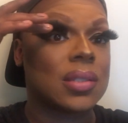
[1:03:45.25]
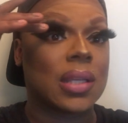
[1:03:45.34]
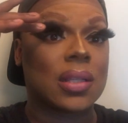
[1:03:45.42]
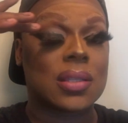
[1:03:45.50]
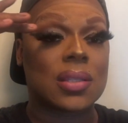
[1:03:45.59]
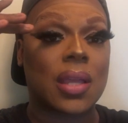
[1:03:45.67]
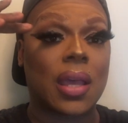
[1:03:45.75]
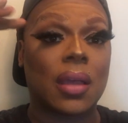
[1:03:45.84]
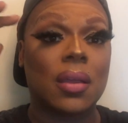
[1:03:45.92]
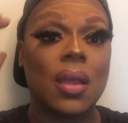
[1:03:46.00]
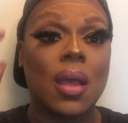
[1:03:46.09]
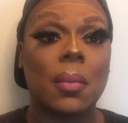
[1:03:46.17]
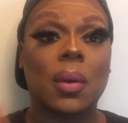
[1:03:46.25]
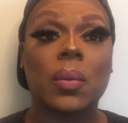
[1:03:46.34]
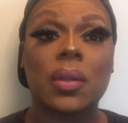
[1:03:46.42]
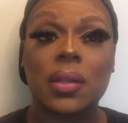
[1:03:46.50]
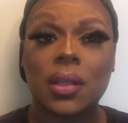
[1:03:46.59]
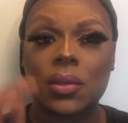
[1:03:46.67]
Sit and stay. But
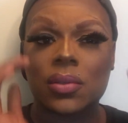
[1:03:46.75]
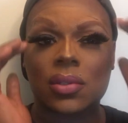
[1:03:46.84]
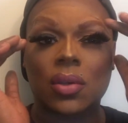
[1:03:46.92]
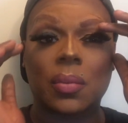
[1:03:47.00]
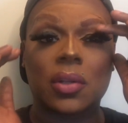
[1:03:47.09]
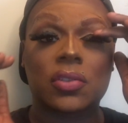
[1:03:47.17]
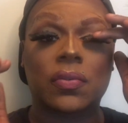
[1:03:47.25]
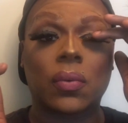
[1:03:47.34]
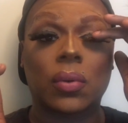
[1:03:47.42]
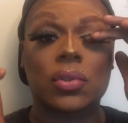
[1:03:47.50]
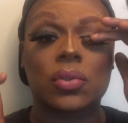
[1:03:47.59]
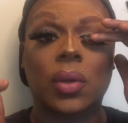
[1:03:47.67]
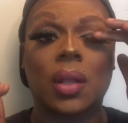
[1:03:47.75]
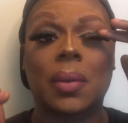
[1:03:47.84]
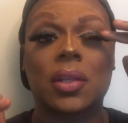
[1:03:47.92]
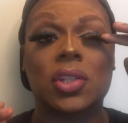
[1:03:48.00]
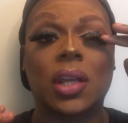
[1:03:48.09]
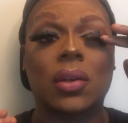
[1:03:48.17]
I want to thank you so much for joining
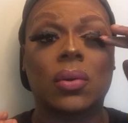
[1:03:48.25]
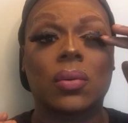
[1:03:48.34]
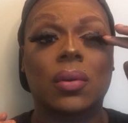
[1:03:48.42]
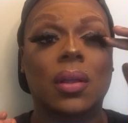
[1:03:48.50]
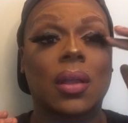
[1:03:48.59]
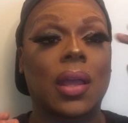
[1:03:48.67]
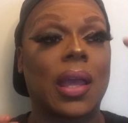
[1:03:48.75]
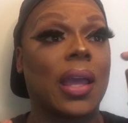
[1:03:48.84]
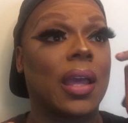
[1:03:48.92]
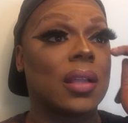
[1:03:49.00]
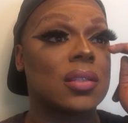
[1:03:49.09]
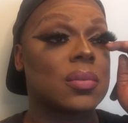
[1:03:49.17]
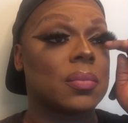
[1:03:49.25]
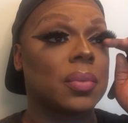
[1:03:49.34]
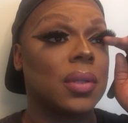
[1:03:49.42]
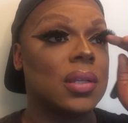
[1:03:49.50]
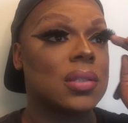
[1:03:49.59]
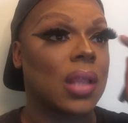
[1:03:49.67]
my channel, and
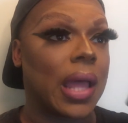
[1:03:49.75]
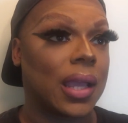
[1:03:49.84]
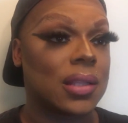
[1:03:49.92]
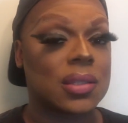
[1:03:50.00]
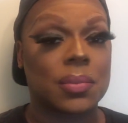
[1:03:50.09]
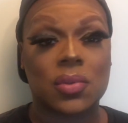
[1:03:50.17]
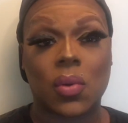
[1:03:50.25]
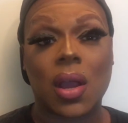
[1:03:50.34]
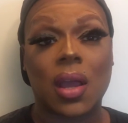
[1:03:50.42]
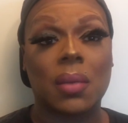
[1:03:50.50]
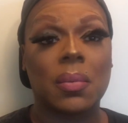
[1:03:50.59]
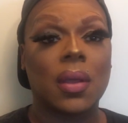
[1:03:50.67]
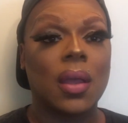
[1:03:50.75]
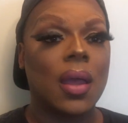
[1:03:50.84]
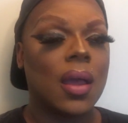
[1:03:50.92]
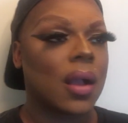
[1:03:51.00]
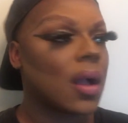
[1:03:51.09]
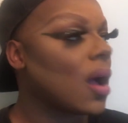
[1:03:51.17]
please like and subscribe,
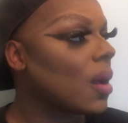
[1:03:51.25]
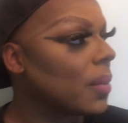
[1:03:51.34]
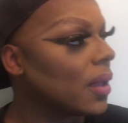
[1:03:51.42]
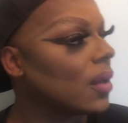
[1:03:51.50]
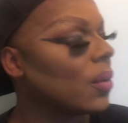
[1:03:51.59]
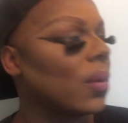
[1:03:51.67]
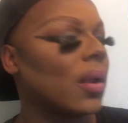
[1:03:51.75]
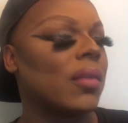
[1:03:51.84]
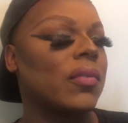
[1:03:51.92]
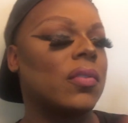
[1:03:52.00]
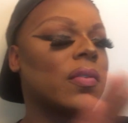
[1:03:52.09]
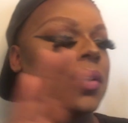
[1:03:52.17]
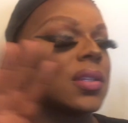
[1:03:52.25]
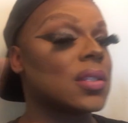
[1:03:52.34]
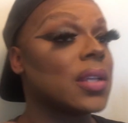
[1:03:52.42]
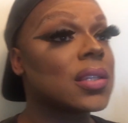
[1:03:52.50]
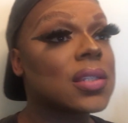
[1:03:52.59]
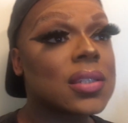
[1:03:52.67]
comment, whatever you feel is
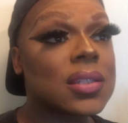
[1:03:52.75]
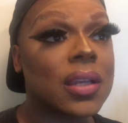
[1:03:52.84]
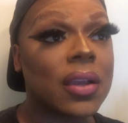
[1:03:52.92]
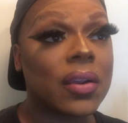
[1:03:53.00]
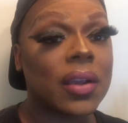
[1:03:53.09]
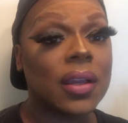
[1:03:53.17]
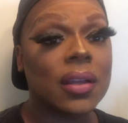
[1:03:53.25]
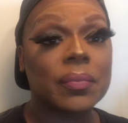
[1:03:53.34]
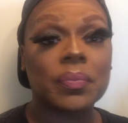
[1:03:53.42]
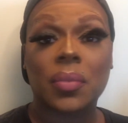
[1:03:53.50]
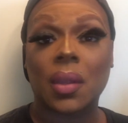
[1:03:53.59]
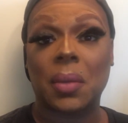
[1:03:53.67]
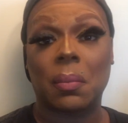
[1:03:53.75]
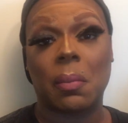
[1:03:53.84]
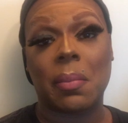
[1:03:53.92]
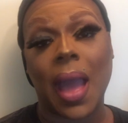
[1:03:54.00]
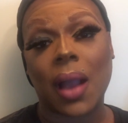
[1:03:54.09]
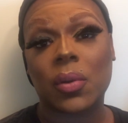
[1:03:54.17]
necessary. I'm going
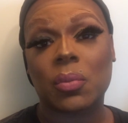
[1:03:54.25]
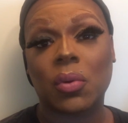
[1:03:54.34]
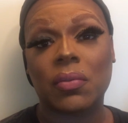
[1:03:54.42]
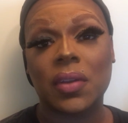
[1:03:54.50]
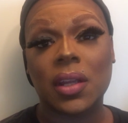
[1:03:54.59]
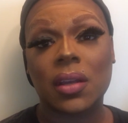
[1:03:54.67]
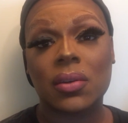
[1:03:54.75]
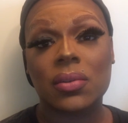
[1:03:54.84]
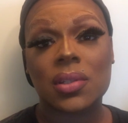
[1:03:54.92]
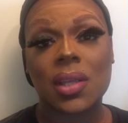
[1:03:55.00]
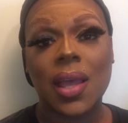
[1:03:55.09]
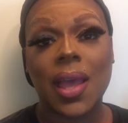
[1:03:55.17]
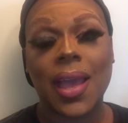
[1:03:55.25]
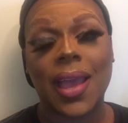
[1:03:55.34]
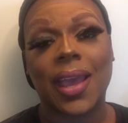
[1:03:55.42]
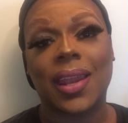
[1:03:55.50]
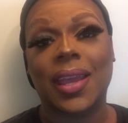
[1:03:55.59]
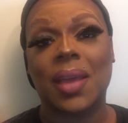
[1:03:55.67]
to be back with more videos.
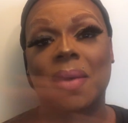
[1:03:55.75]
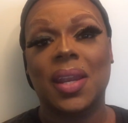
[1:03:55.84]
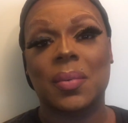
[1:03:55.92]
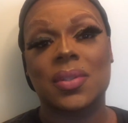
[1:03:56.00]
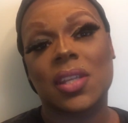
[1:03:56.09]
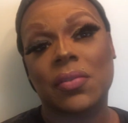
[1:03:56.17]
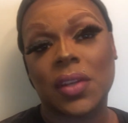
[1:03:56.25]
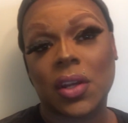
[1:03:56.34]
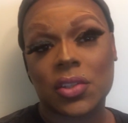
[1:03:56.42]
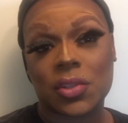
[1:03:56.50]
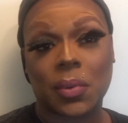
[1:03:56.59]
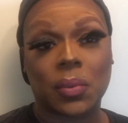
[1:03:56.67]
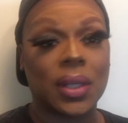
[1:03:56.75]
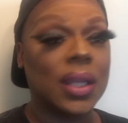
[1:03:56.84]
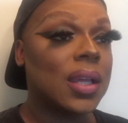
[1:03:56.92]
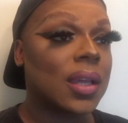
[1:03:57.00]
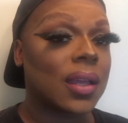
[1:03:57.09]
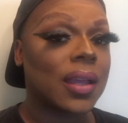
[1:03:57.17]
And again, my name is Tiffany Hunter
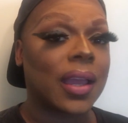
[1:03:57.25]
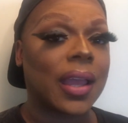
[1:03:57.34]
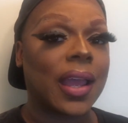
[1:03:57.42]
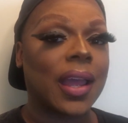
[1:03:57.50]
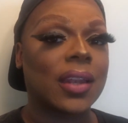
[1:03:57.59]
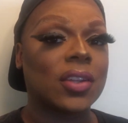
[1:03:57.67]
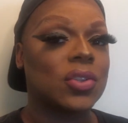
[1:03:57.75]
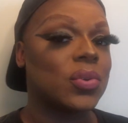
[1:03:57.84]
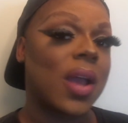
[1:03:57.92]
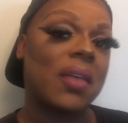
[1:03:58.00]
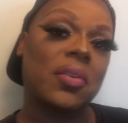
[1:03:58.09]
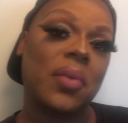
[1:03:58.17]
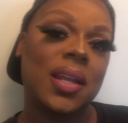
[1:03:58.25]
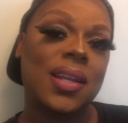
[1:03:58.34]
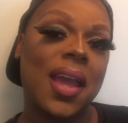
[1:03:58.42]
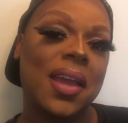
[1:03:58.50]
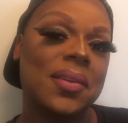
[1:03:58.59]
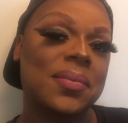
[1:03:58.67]
Monique, and you have a great
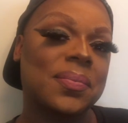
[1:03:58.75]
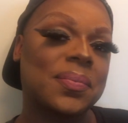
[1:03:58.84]
day.